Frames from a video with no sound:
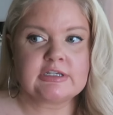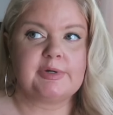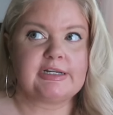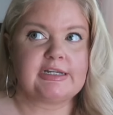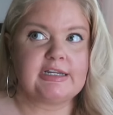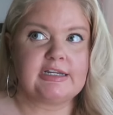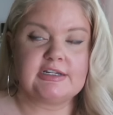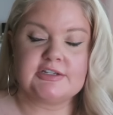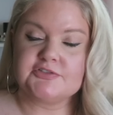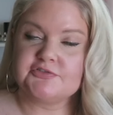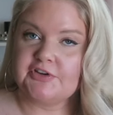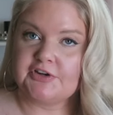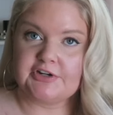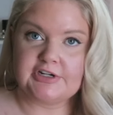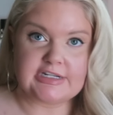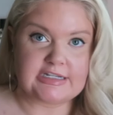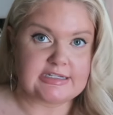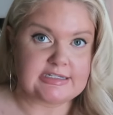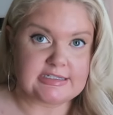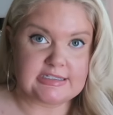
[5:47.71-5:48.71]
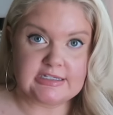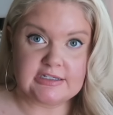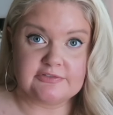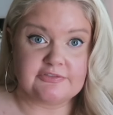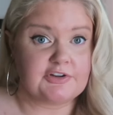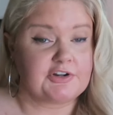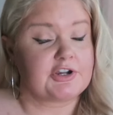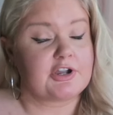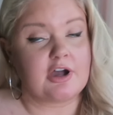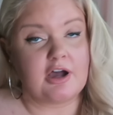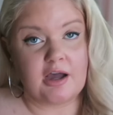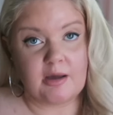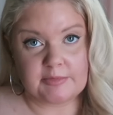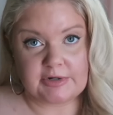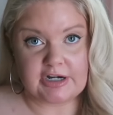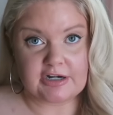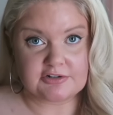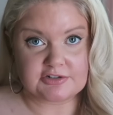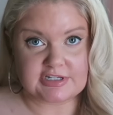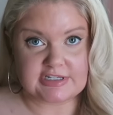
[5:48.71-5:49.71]
but it is very easy and very
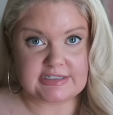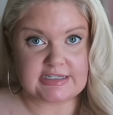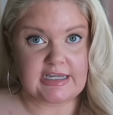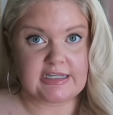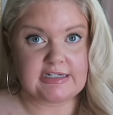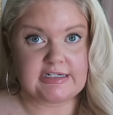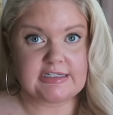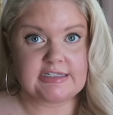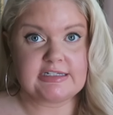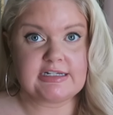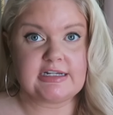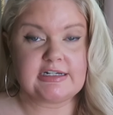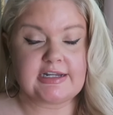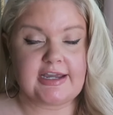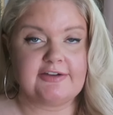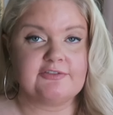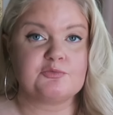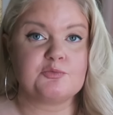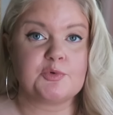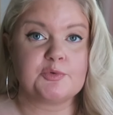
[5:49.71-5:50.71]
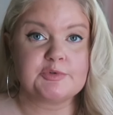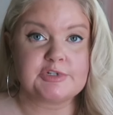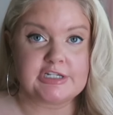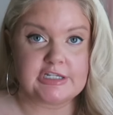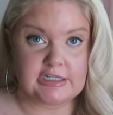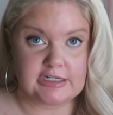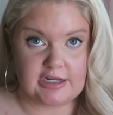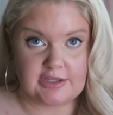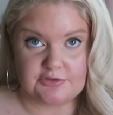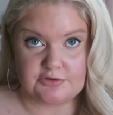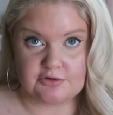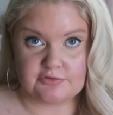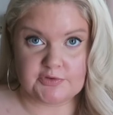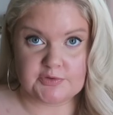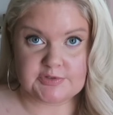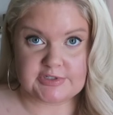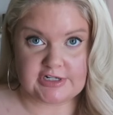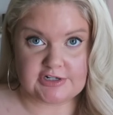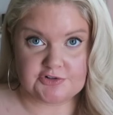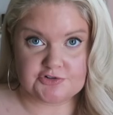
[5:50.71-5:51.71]
common in our society today to have wounding in either of
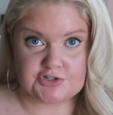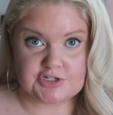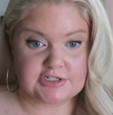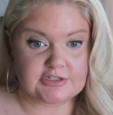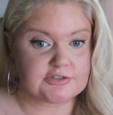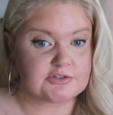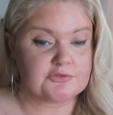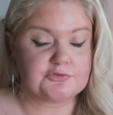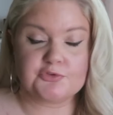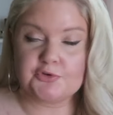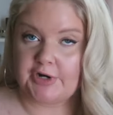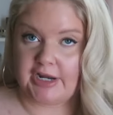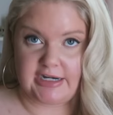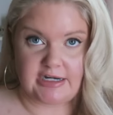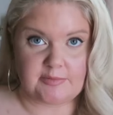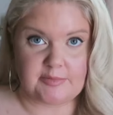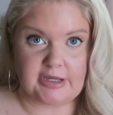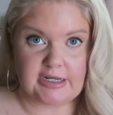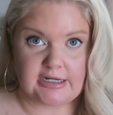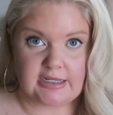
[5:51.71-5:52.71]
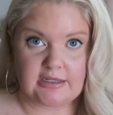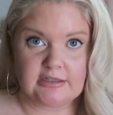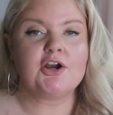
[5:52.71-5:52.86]
those energies for anybody.